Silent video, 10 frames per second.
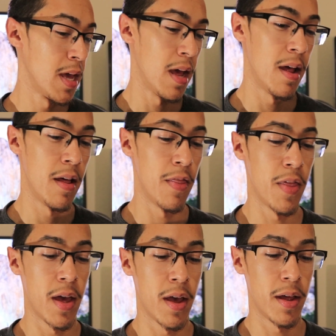and
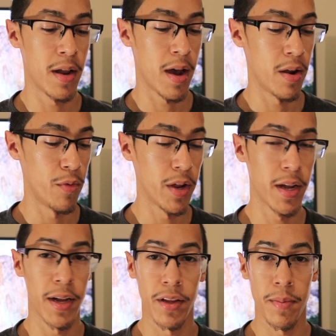then I
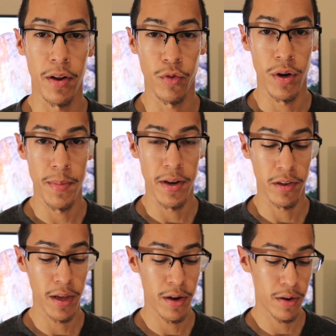reconnected about 20
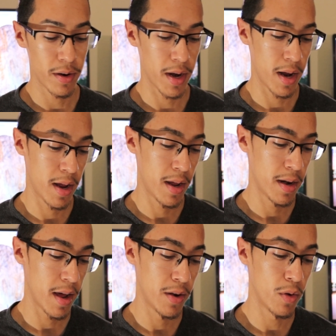minutes later
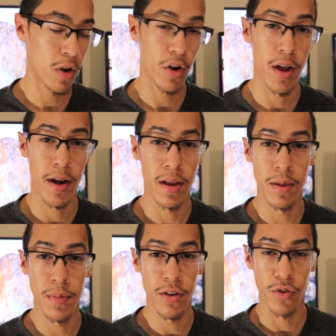and I no longer got an
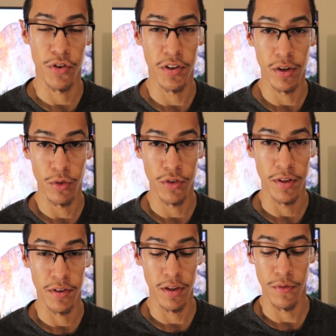image or signal to
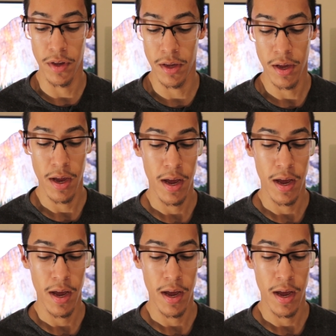the TV